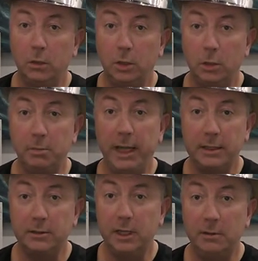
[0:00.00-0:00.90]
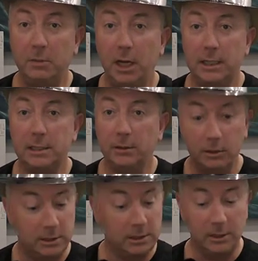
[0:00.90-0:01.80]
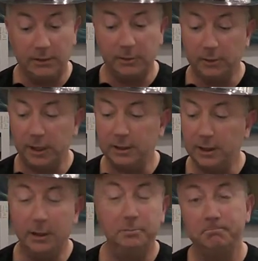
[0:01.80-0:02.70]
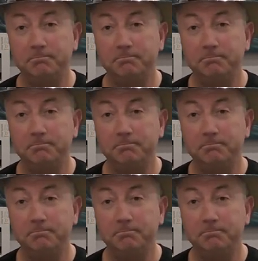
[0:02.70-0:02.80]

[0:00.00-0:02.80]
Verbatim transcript: go back to the unboxing or just leave it right there.